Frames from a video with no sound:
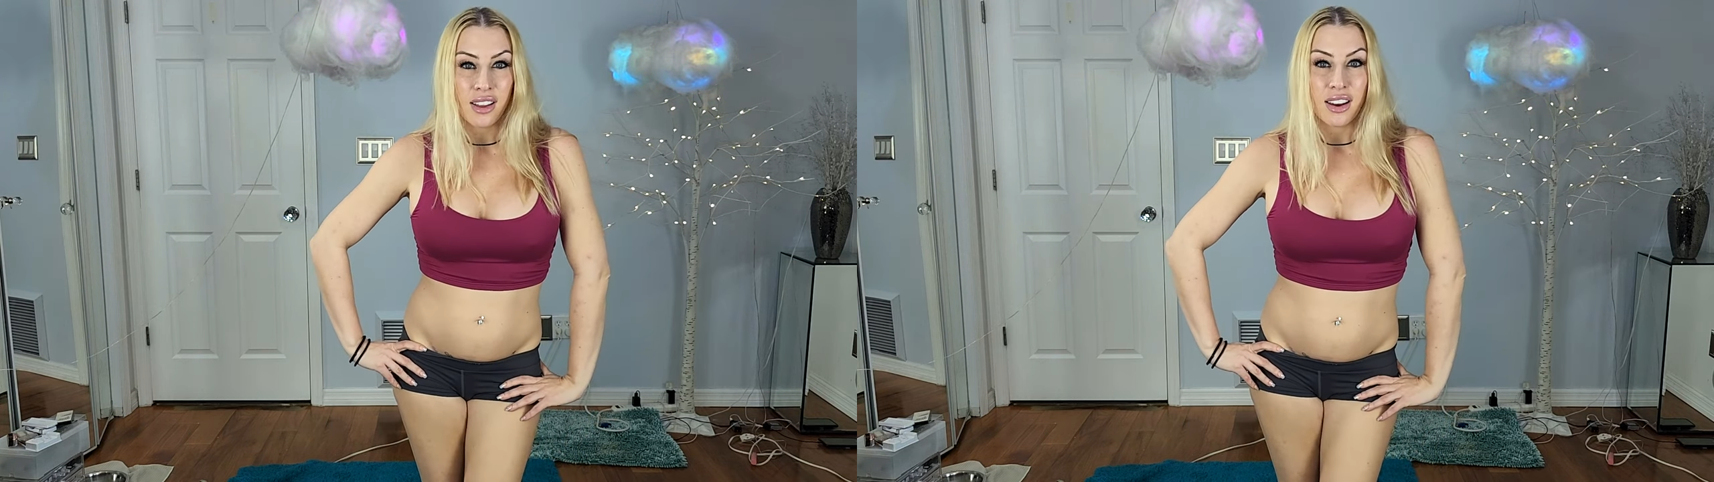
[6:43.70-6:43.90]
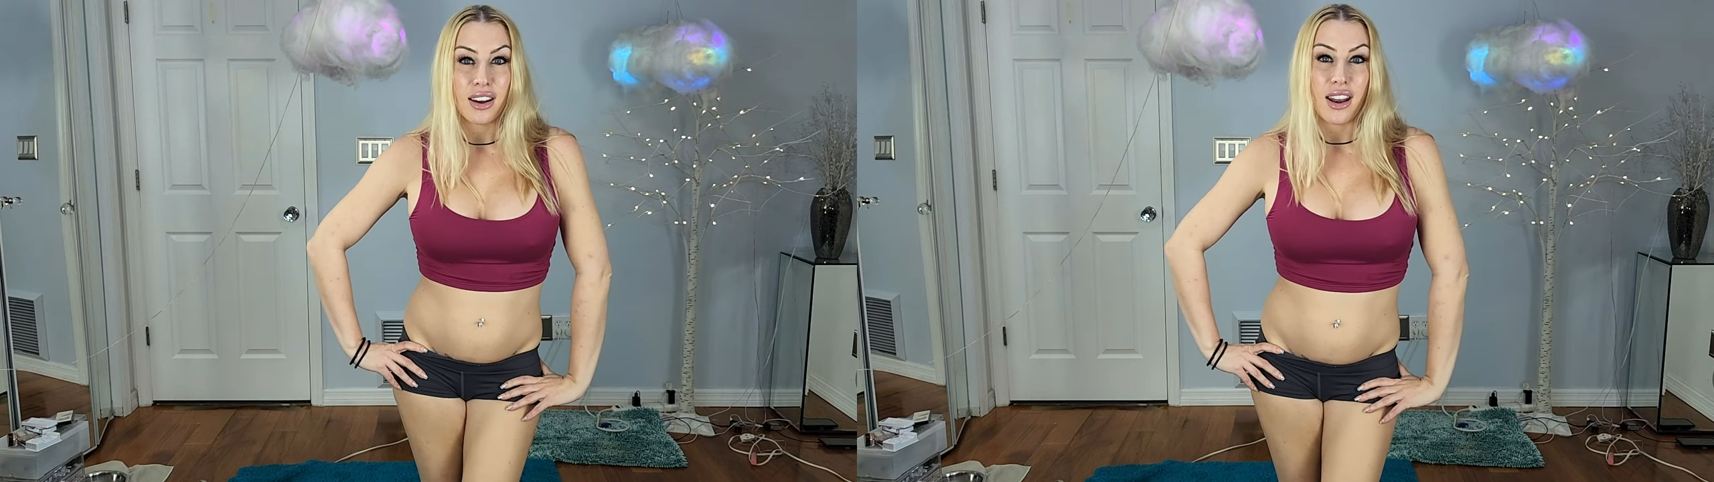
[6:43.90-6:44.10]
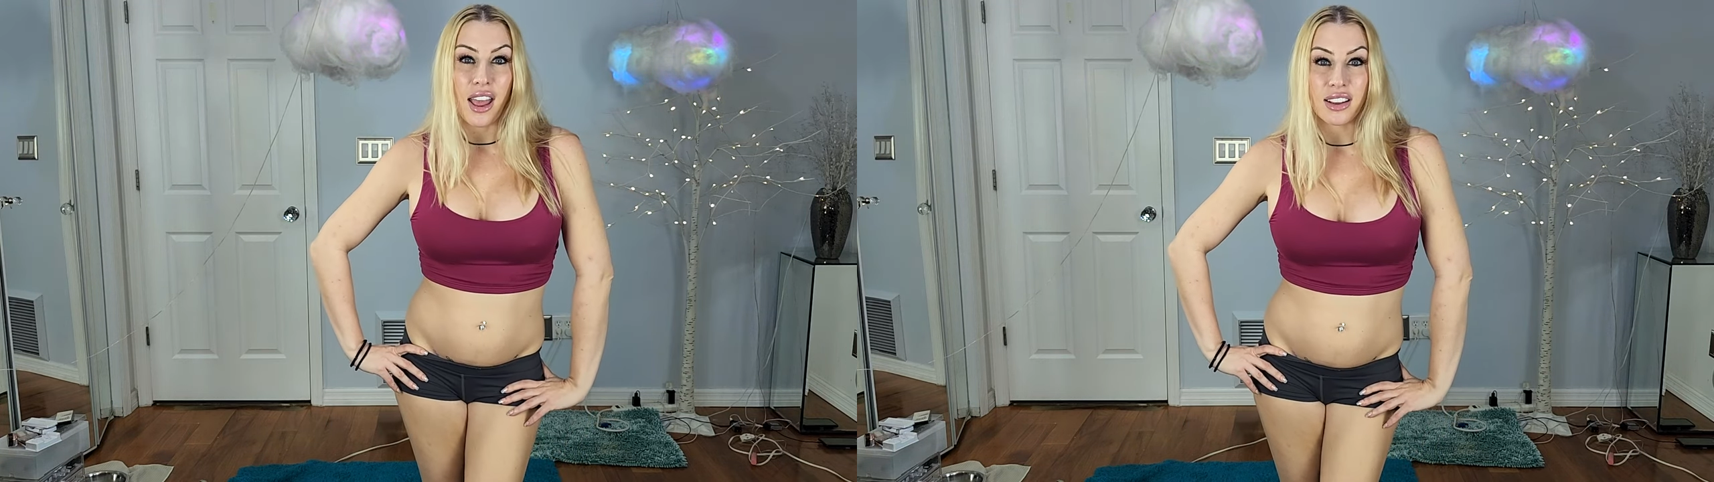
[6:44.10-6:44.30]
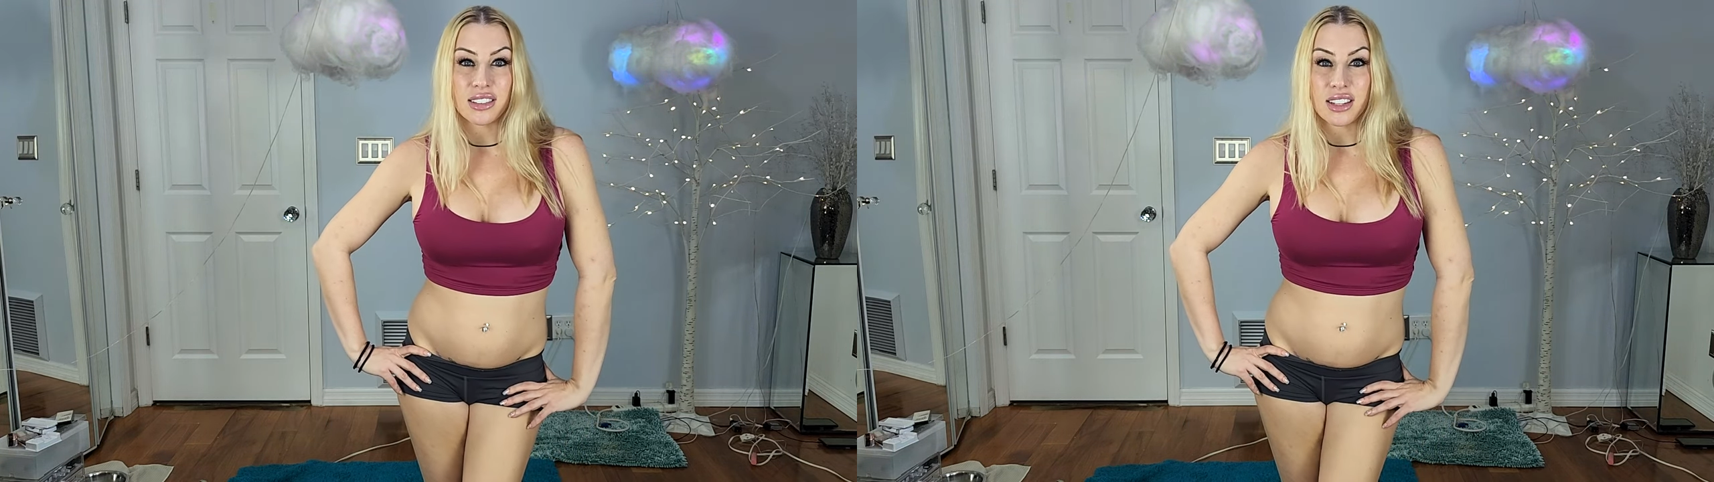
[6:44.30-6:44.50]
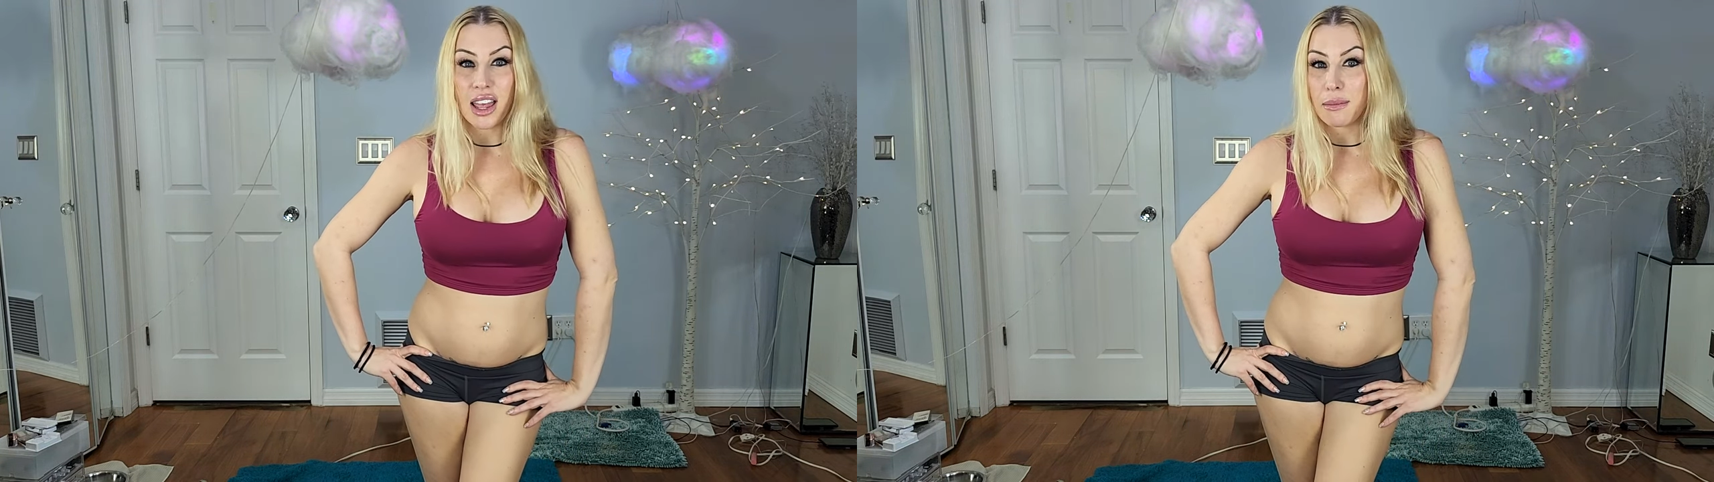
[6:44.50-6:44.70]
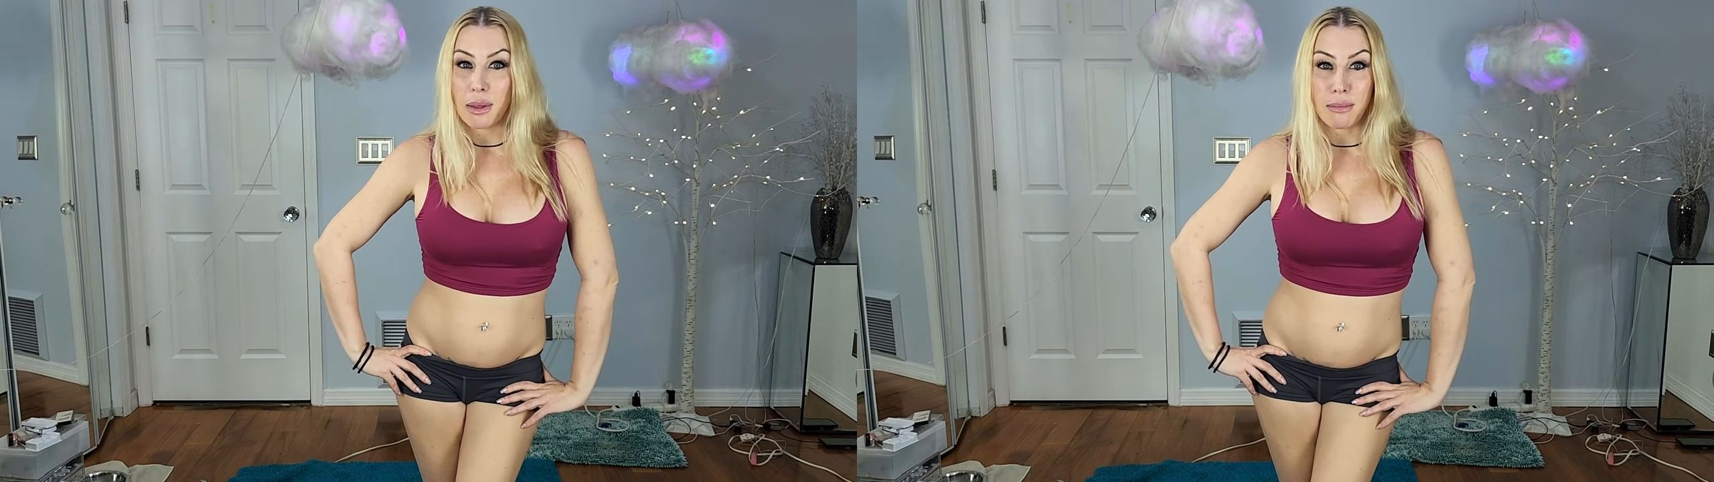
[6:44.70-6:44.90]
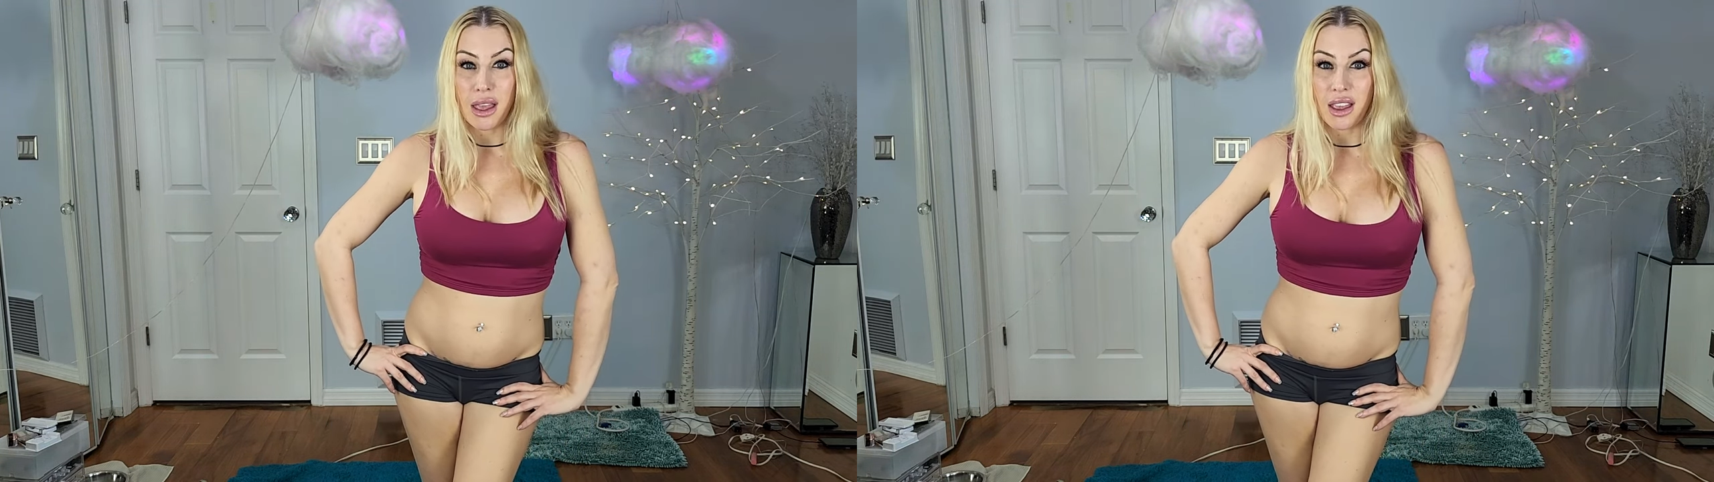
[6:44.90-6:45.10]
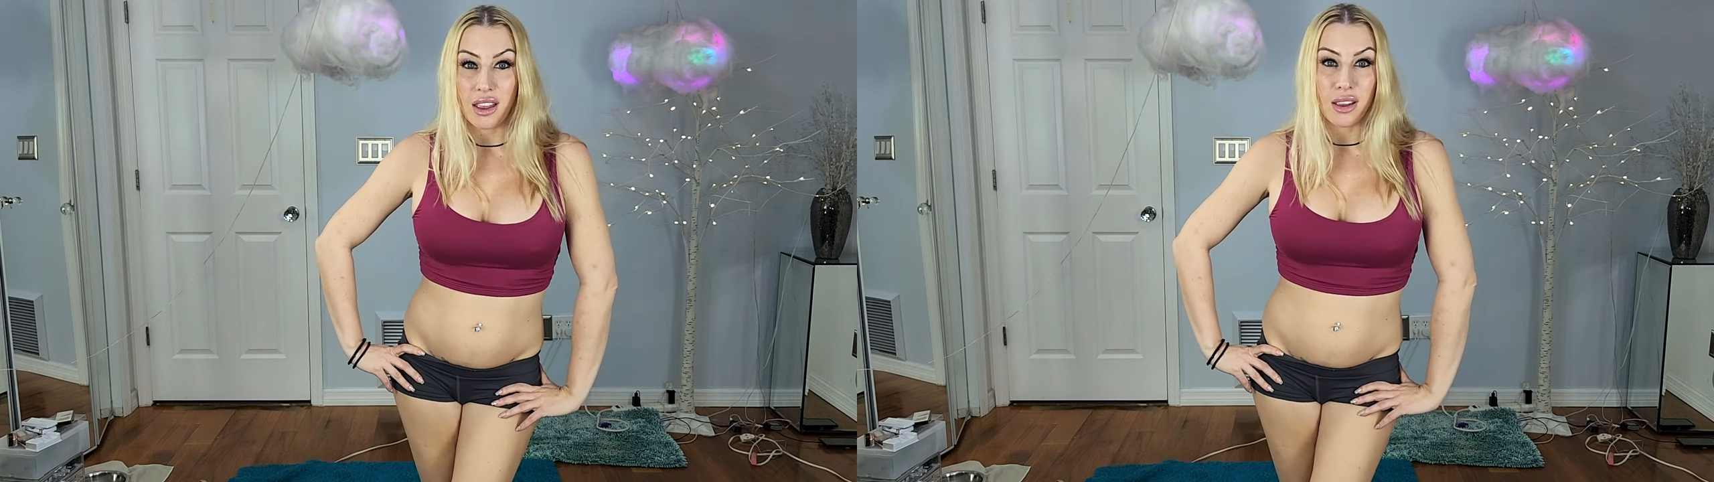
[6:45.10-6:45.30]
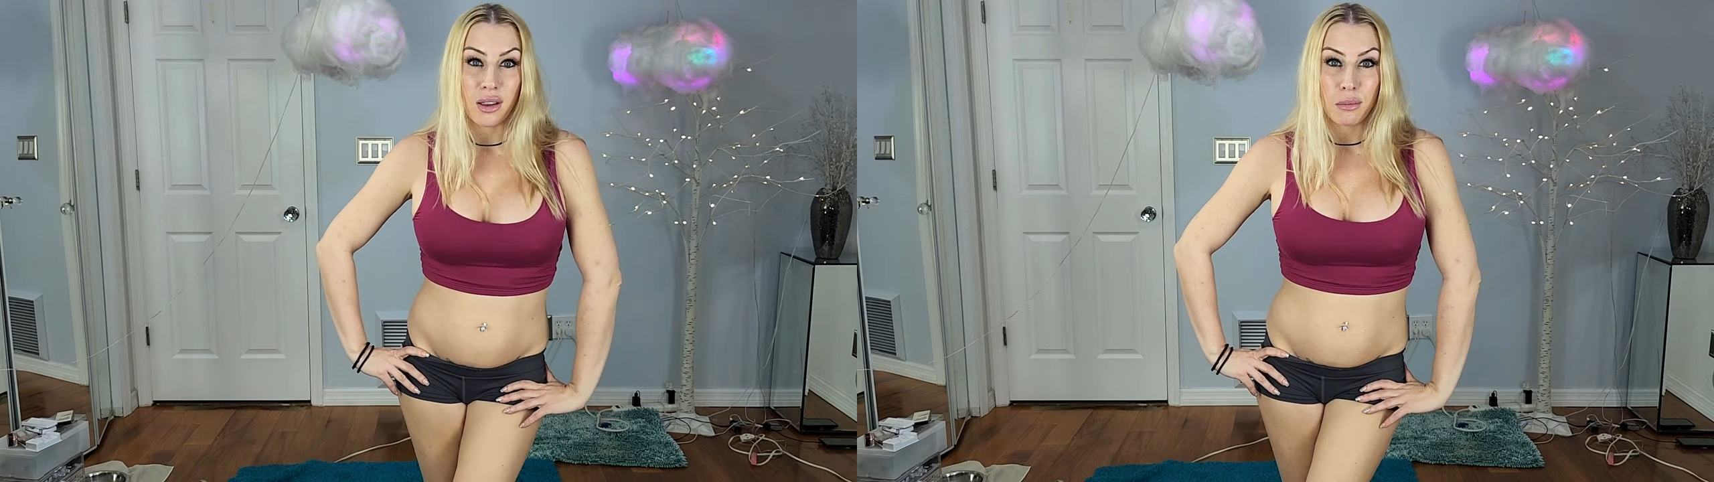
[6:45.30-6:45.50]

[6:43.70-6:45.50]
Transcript: next MMA